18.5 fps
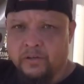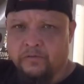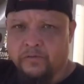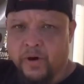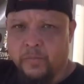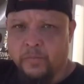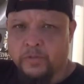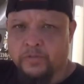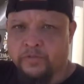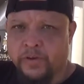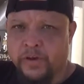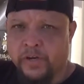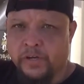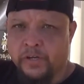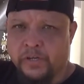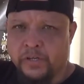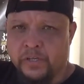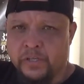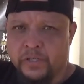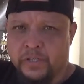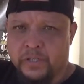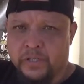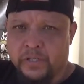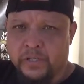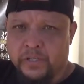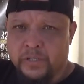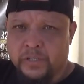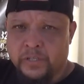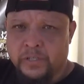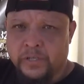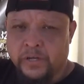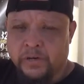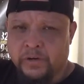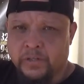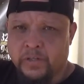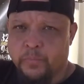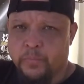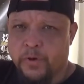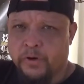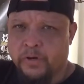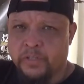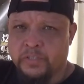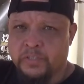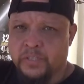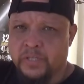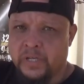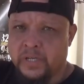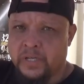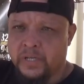Farmers Fair here in the Perris